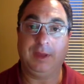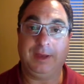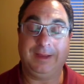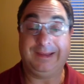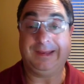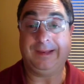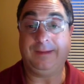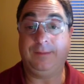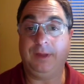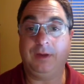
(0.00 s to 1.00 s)
I
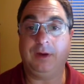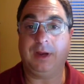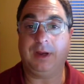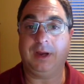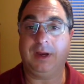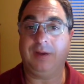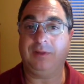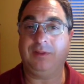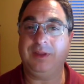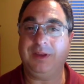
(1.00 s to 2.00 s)
said, I
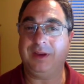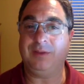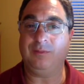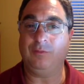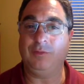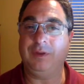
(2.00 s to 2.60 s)
don't think I'm